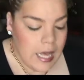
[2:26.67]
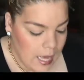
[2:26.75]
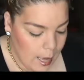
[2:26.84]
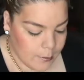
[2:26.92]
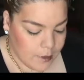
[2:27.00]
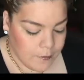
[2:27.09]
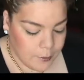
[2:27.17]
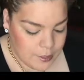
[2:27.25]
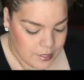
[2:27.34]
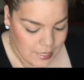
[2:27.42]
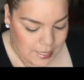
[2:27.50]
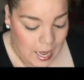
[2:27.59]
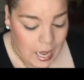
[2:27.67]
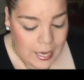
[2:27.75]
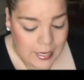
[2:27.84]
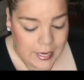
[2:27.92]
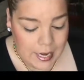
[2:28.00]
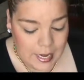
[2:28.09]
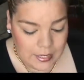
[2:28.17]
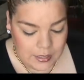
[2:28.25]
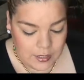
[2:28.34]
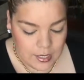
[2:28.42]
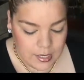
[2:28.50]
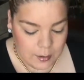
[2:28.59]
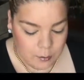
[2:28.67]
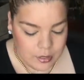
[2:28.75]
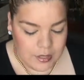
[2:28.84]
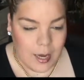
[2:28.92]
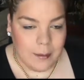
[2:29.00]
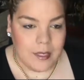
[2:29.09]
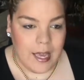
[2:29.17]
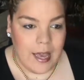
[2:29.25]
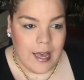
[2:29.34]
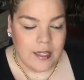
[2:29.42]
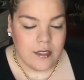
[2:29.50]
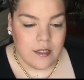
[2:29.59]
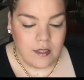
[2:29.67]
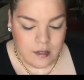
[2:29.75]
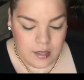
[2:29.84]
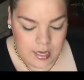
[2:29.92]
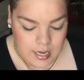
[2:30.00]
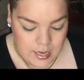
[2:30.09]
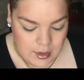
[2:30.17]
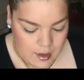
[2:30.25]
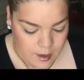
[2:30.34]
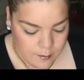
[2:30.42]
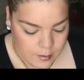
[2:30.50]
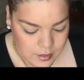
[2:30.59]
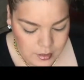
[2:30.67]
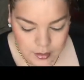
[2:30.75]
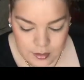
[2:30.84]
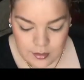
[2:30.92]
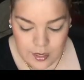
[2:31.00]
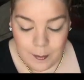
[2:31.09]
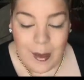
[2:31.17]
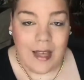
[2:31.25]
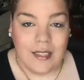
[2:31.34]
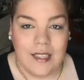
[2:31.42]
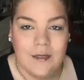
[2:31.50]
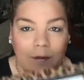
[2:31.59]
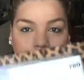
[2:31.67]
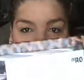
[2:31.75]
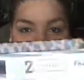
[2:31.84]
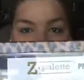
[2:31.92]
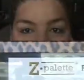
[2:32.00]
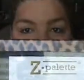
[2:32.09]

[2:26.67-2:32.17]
The first thing I got, we stopped at the Z palette, which